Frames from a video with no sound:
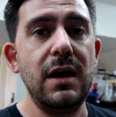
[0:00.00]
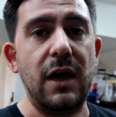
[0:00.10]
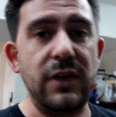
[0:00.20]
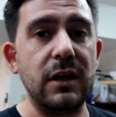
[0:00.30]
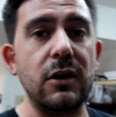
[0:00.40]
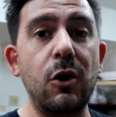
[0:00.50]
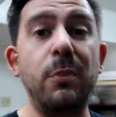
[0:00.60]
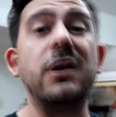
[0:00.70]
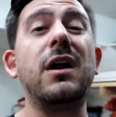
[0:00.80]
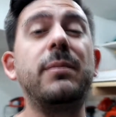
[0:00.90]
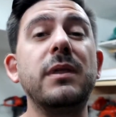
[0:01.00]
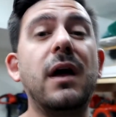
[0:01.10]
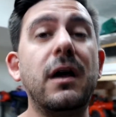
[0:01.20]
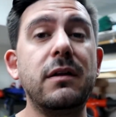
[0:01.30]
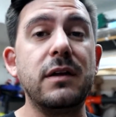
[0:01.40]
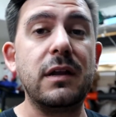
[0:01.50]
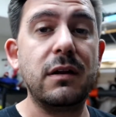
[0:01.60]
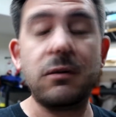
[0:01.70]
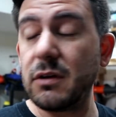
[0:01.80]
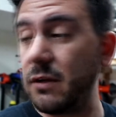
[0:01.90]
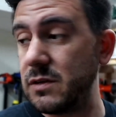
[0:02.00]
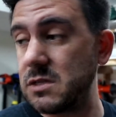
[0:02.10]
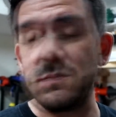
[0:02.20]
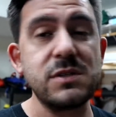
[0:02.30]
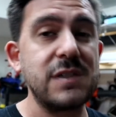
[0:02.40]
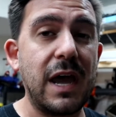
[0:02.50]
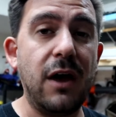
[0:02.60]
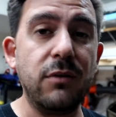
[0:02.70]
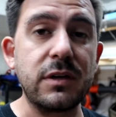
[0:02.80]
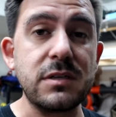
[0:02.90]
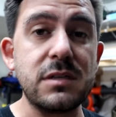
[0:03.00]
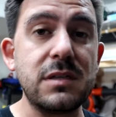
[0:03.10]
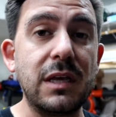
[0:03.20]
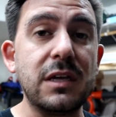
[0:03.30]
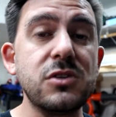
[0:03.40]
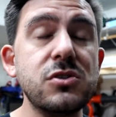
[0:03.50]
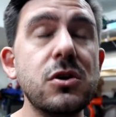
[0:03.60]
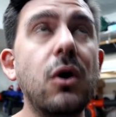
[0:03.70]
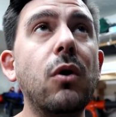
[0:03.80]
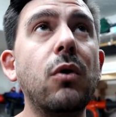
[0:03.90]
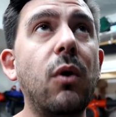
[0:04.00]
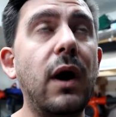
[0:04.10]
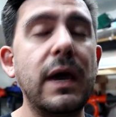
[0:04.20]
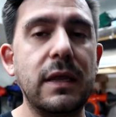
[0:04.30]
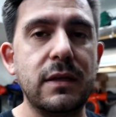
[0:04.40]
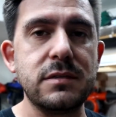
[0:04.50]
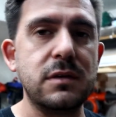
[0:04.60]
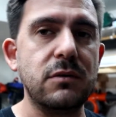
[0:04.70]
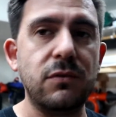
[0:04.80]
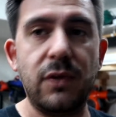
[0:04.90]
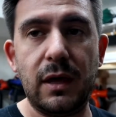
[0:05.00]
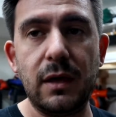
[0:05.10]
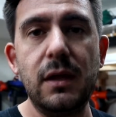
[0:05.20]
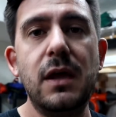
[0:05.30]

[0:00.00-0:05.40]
I think it'll open it up a lot, and it'll give us some sound, because this thing is so quiet. That's another thing.